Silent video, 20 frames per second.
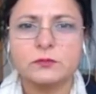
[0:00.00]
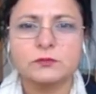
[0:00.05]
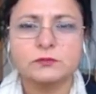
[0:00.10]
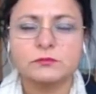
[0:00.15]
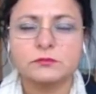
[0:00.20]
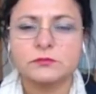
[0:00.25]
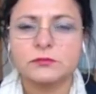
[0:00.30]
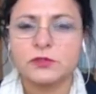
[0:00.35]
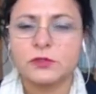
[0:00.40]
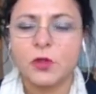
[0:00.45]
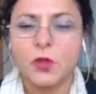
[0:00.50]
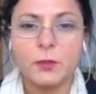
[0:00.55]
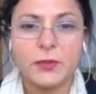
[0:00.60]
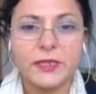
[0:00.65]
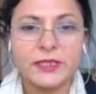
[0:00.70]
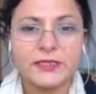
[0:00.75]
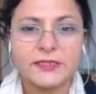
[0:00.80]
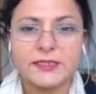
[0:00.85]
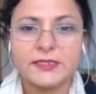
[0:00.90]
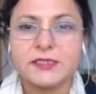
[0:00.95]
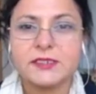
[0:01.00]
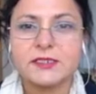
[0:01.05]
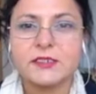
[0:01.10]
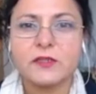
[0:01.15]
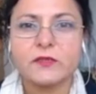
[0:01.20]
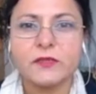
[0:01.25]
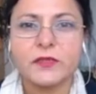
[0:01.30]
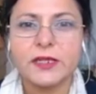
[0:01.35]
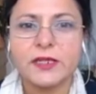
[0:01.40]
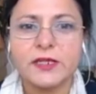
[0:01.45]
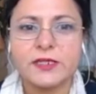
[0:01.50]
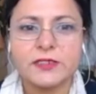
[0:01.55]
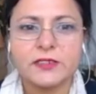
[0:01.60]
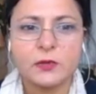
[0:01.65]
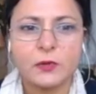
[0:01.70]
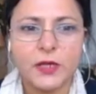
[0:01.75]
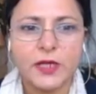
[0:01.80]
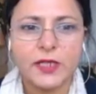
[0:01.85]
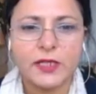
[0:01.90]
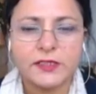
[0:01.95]
comments and stuff in a little
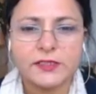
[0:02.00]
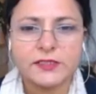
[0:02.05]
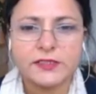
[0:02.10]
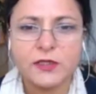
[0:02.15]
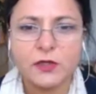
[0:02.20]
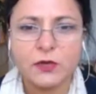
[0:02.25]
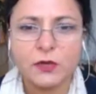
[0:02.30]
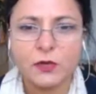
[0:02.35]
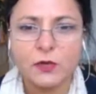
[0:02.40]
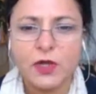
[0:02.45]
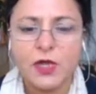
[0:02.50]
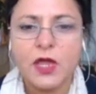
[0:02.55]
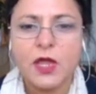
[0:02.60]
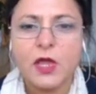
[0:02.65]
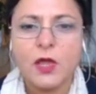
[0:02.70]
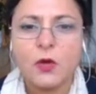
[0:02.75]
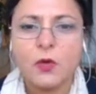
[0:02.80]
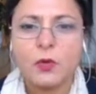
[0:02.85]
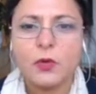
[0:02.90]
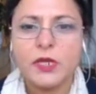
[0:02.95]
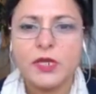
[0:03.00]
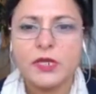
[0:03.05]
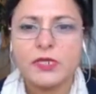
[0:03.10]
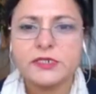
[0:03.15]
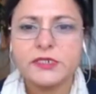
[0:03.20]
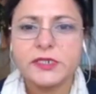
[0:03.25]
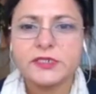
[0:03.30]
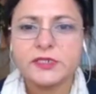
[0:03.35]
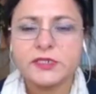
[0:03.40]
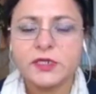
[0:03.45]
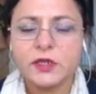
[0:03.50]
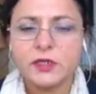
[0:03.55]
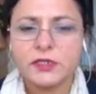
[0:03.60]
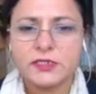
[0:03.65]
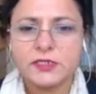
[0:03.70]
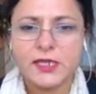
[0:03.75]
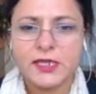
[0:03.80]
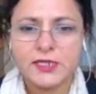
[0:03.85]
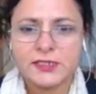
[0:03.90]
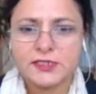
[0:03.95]
while. So we are just going to
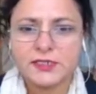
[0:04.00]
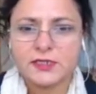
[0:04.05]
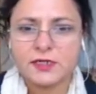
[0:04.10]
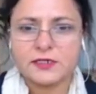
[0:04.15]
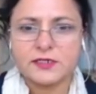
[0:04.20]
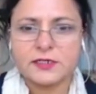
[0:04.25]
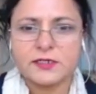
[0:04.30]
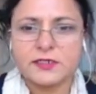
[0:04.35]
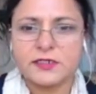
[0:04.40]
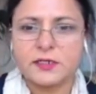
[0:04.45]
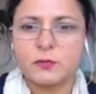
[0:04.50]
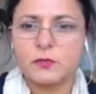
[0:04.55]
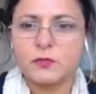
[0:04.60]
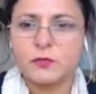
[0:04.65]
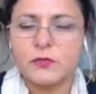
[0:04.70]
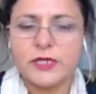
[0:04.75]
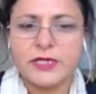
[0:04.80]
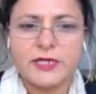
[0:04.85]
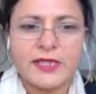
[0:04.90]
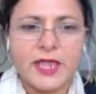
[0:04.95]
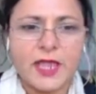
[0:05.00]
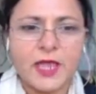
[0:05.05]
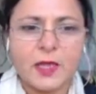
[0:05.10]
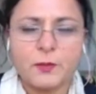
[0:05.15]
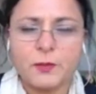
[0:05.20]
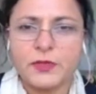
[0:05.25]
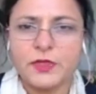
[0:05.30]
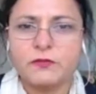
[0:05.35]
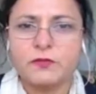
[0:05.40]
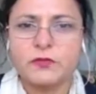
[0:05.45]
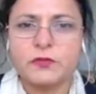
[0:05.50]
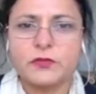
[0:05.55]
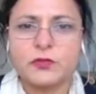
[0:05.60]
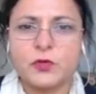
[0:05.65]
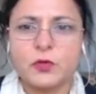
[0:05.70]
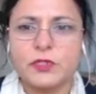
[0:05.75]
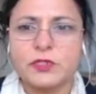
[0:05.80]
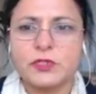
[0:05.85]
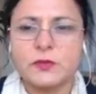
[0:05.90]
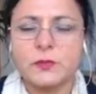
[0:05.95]
get started. I'm really happy if you
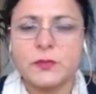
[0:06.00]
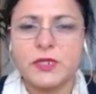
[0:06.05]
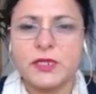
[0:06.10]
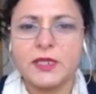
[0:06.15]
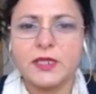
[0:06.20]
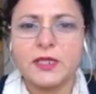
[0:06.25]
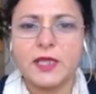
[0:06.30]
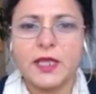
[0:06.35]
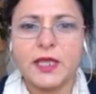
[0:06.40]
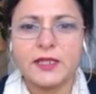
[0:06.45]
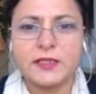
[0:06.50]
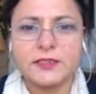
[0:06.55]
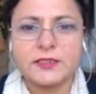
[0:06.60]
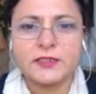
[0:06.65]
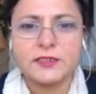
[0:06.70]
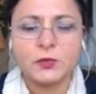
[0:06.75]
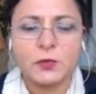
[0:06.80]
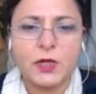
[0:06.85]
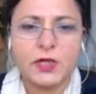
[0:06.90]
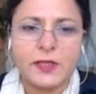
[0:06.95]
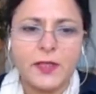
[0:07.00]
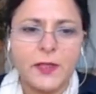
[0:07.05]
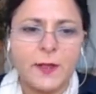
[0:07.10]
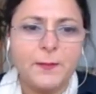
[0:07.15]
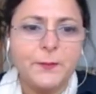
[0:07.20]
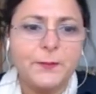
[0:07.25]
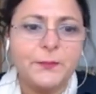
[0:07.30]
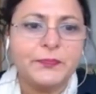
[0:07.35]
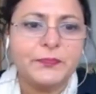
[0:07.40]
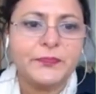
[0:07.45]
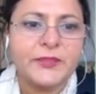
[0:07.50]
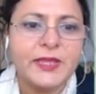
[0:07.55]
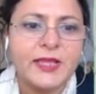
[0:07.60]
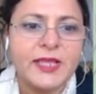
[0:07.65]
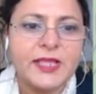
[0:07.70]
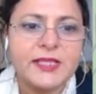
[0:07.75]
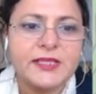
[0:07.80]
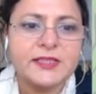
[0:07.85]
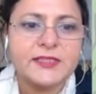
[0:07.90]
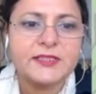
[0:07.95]
joined me, and welcome.
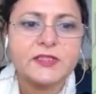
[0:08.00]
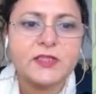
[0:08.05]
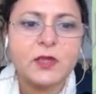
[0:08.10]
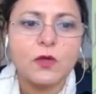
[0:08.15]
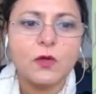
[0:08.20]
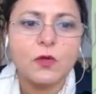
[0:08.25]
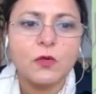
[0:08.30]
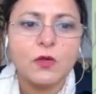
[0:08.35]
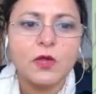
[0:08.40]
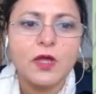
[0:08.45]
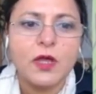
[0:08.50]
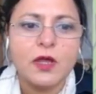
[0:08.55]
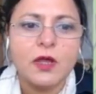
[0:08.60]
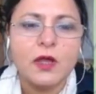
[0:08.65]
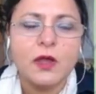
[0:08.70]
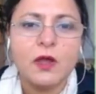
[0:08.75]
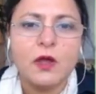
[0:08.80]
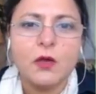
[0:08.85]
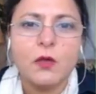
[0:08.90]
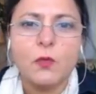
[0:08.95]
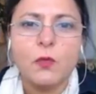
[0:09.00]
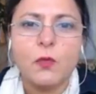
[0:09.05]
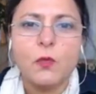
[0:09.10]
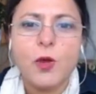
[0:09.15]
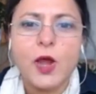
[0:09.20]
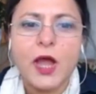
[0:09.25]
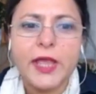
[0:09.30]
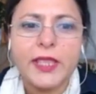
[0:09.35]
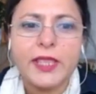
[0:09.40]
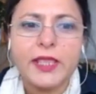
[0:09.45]
So why